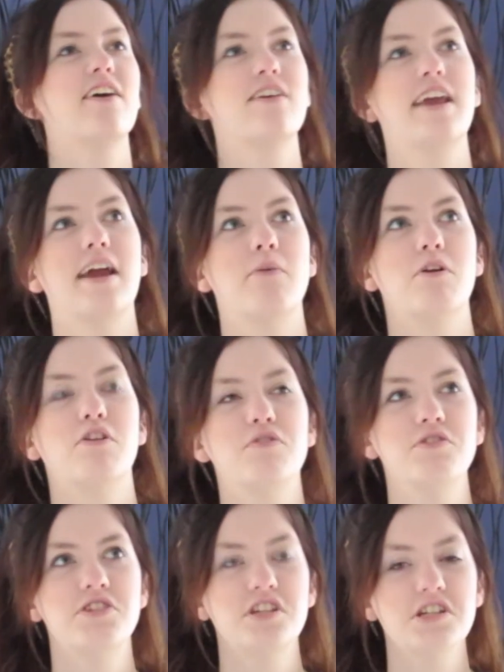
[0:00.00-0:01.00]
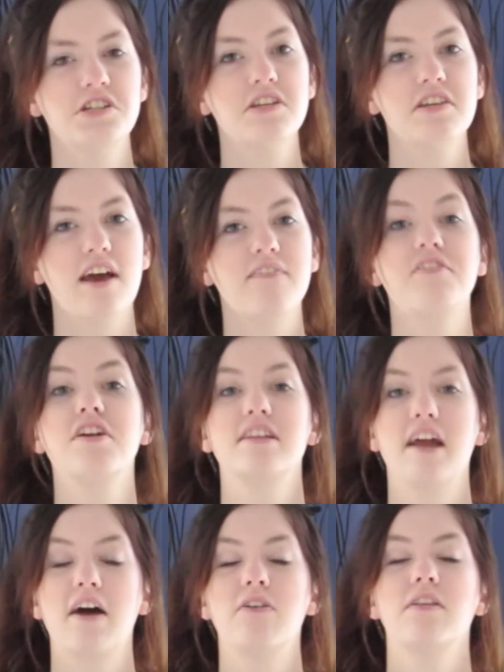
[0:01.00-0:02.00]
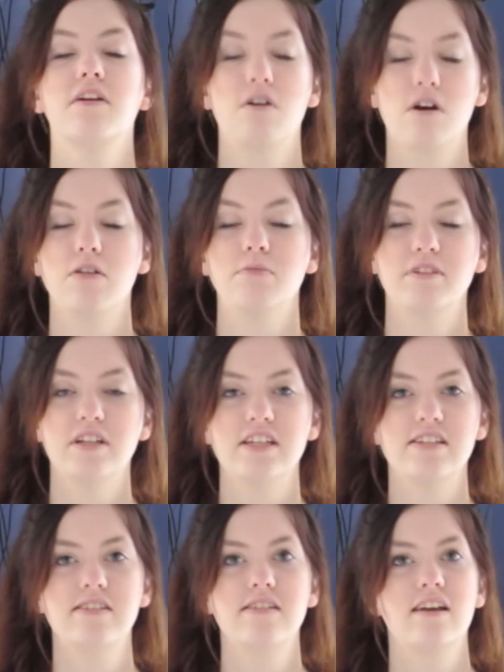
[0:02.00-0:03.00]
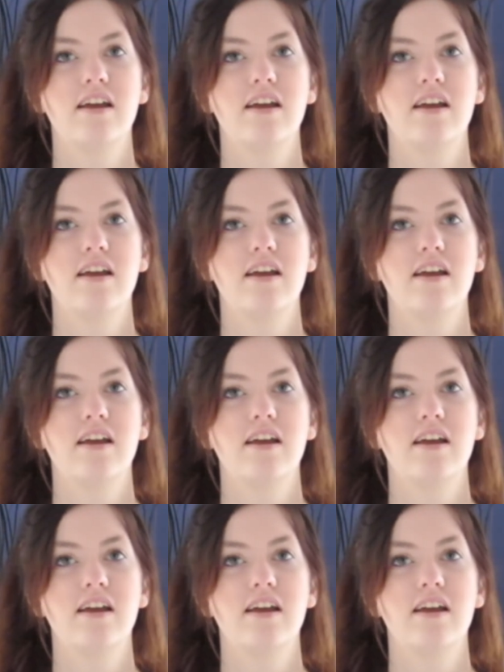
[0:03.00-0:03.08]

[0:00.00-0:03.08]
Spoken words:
okay, well, if you're seriously that freaked out, then call the police.